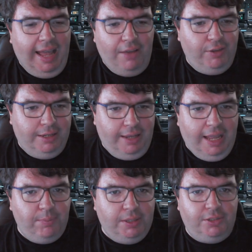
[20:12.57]
having it
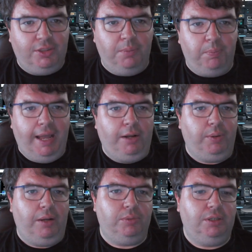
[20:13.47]
ambient in the
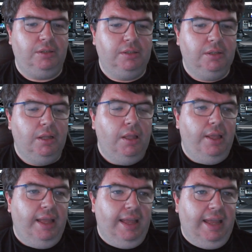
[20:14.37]
background.
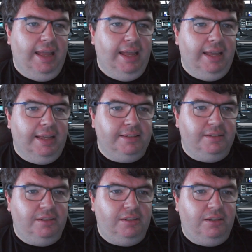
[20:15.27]

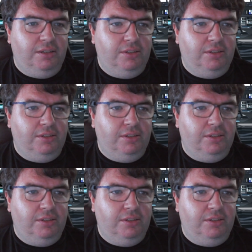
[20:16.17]
And